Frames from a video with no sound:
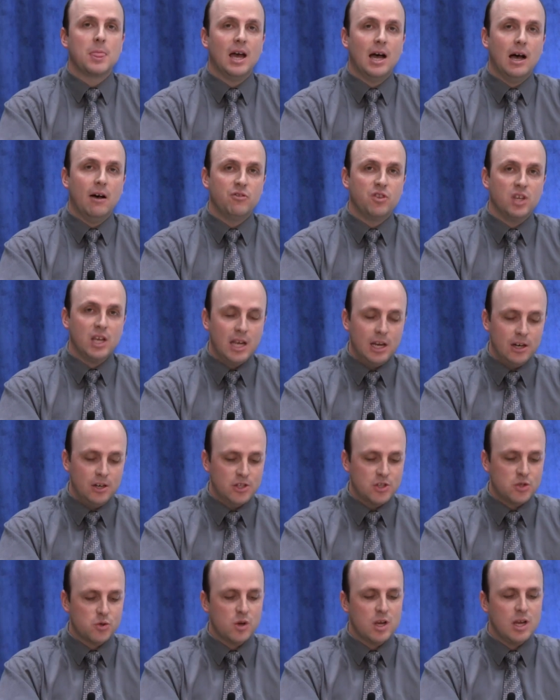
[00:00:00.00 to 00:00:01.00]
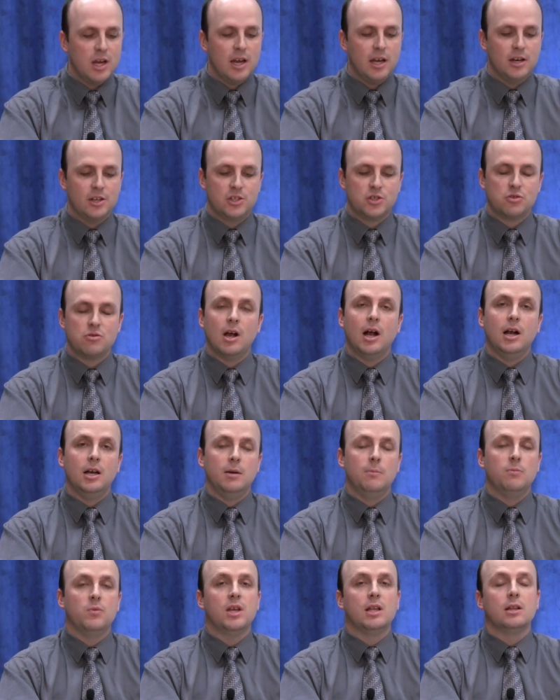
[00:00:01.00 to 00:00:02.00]
after industry in Australia,
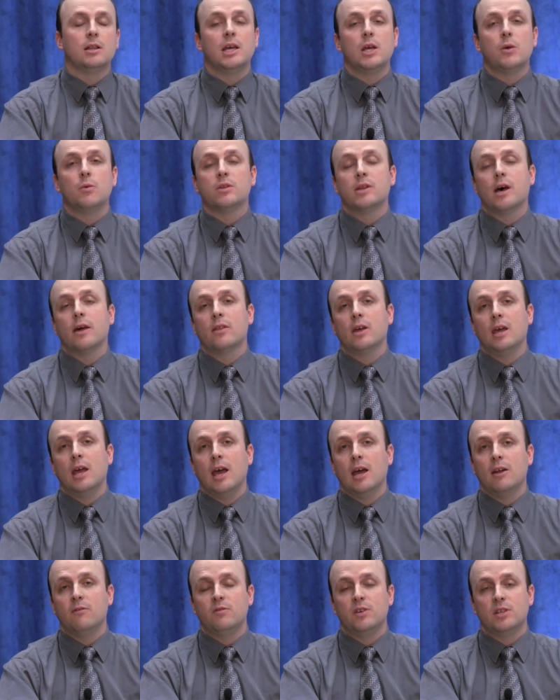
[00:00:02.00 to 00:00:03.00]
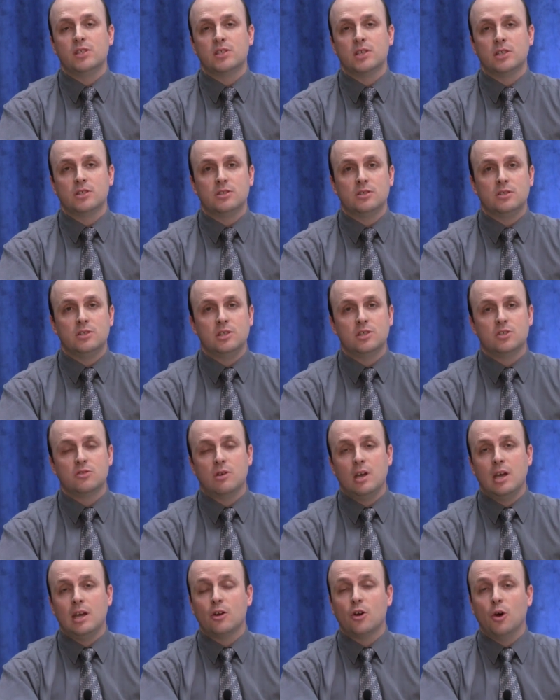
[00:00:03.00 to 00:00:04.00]
in league with other outfits such as the
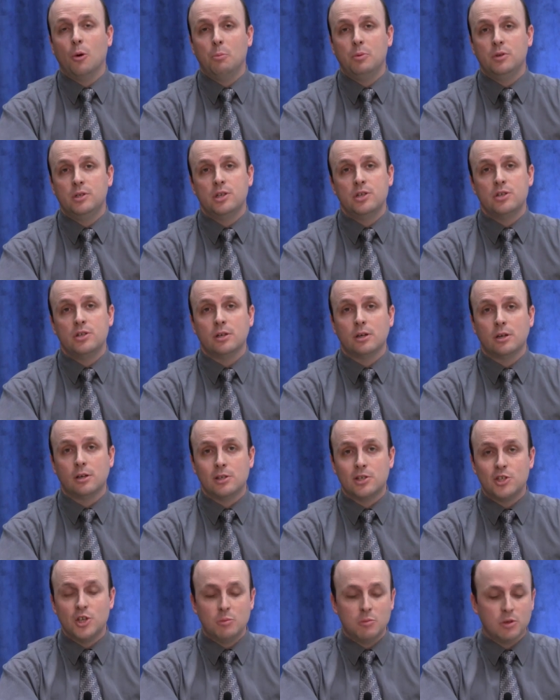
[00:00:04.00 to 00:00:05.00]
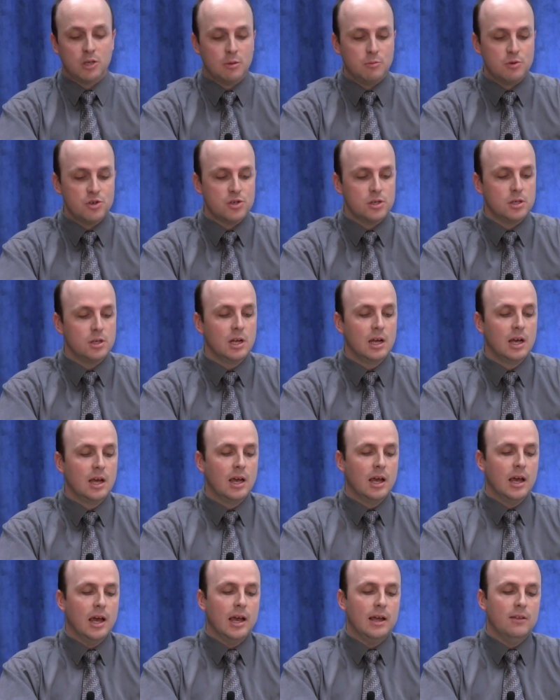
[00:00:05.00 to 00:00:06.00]
Australian Competition and Consumer Commission
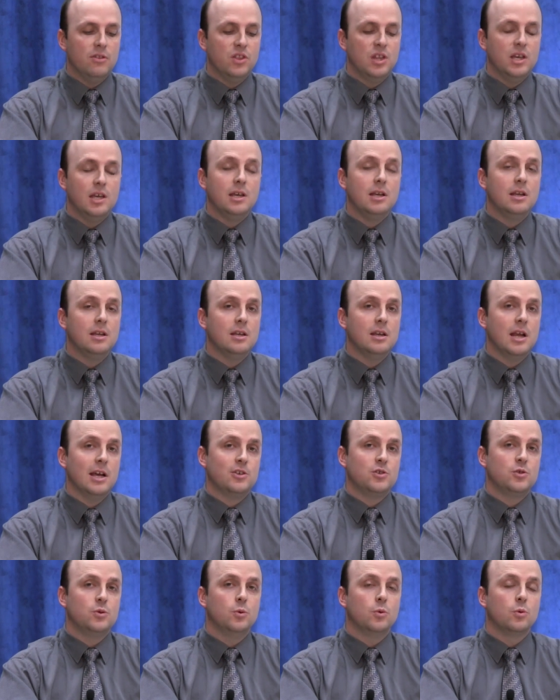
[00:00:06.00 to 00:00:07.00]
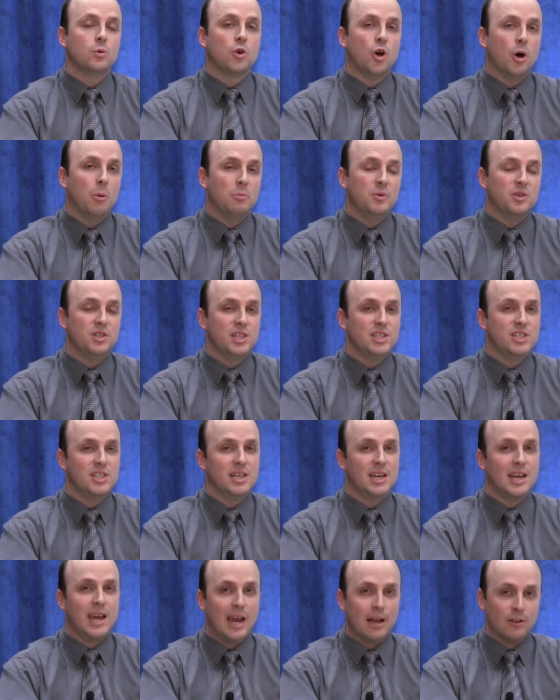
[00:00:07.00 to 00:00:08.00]
and the National
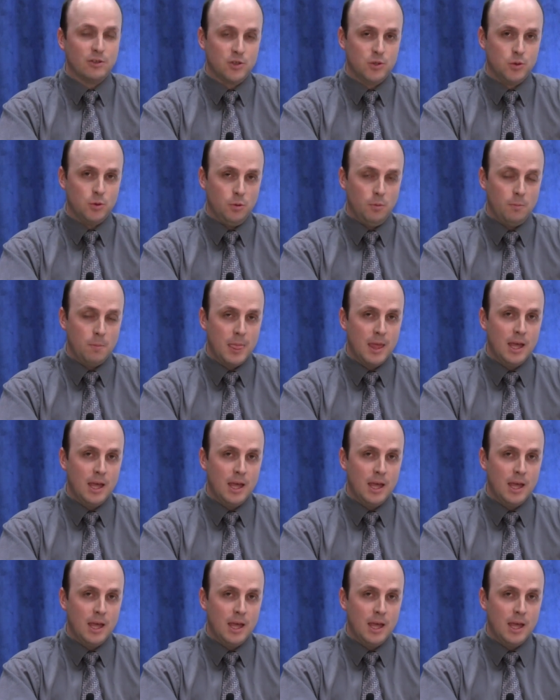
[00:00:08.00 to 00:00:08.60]
Competition Council.